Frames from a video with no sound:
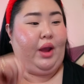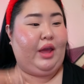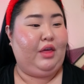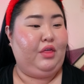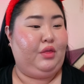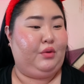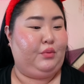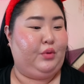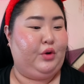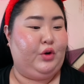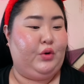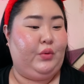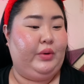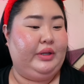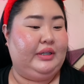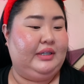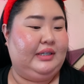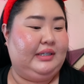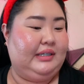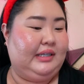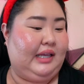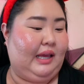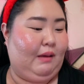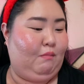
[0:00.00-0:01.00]
way through
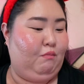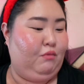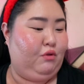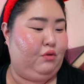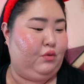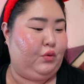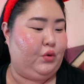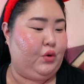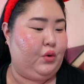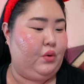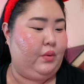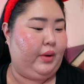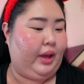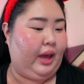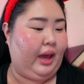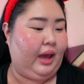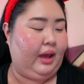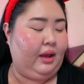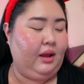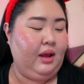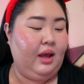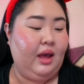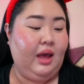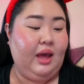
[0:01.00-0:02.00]
and skim through,
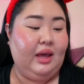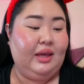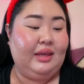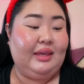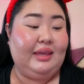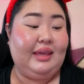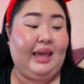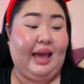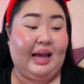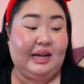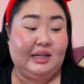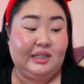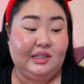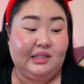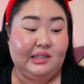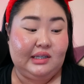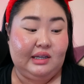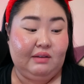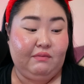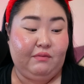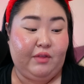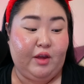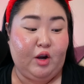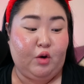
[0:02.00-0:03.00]
okay? Yes,
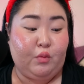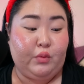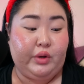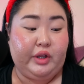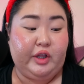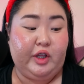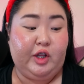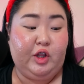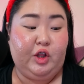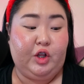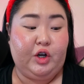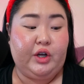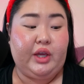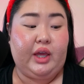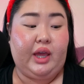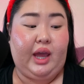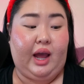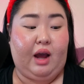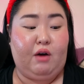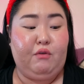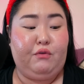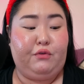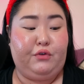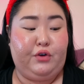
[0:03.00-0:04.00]
if they're really
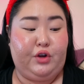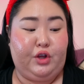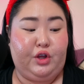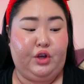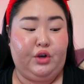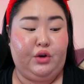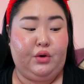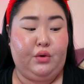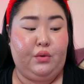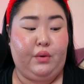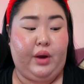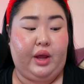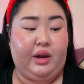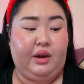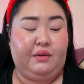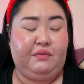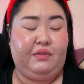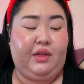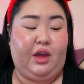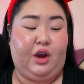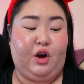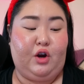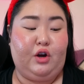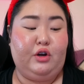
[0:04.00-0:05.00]
looking out for you and
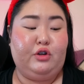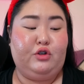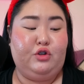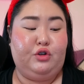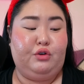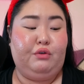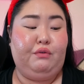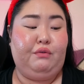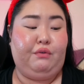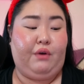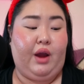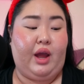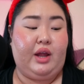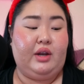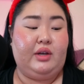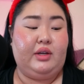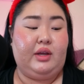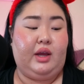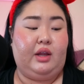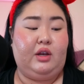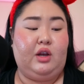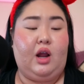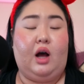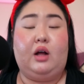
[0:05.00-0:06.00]
if they are a true
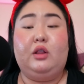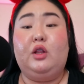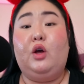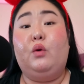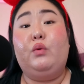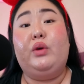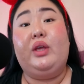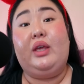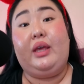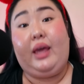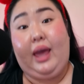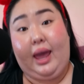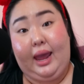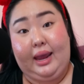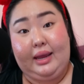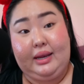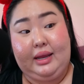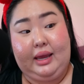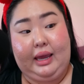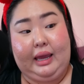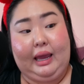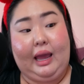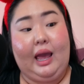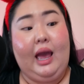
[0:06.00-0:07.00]
friend and not low-key
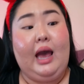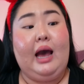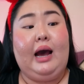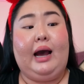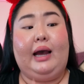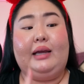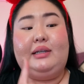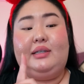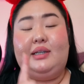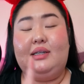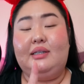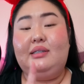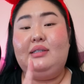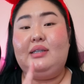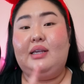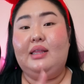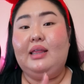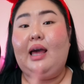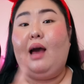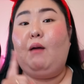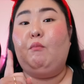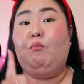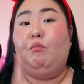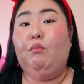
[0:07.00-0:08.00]
hating. I did
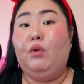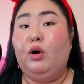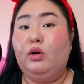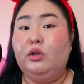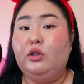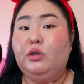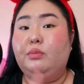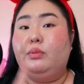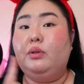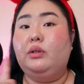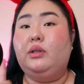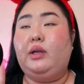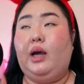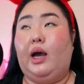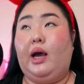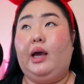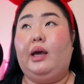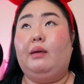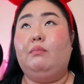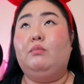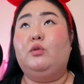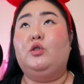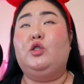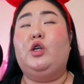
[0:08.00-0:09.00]
see that multiple
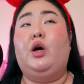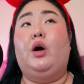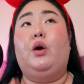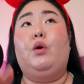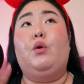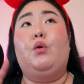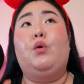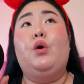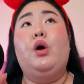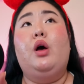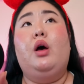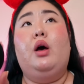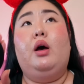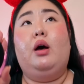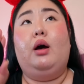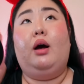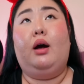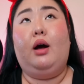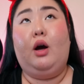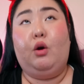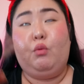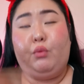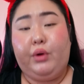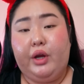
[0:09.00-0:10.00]
times. So
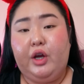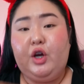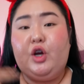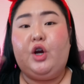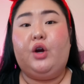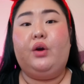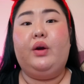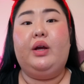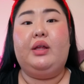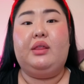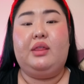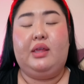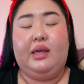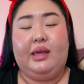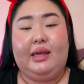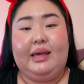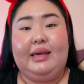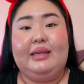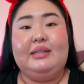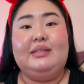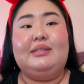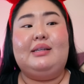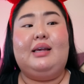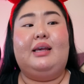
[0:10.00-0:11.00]
a reoccurring thing
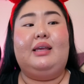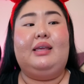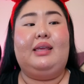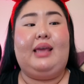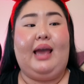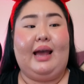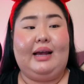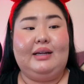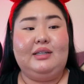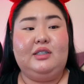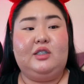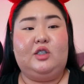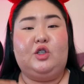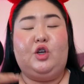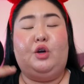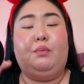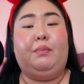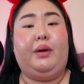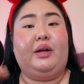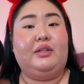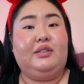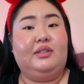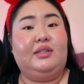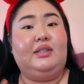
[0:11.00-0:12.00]
is, yes,
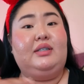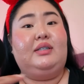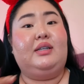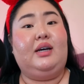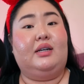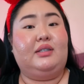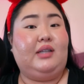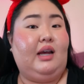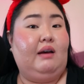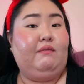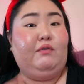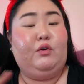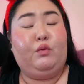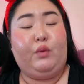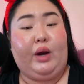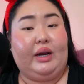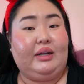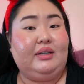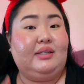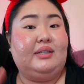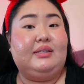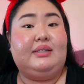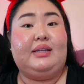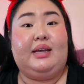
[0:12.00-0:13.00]
your bestie does have a
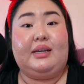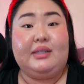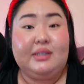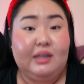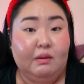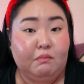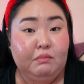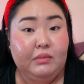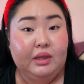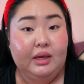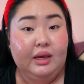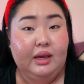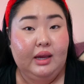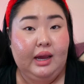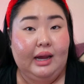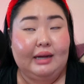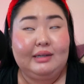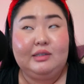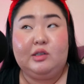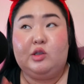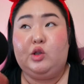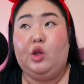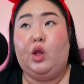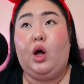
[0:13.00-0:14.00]
right to say something
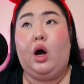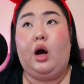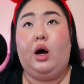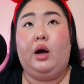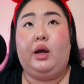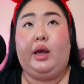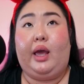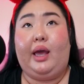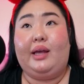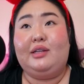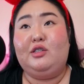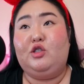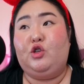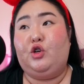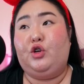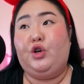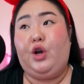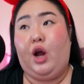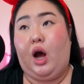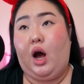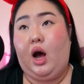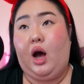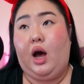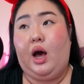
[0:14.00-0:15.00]
as long as you're
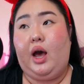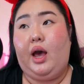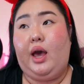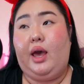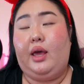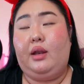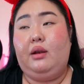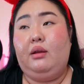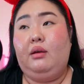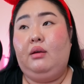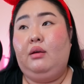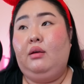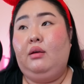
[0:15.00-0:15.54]
not,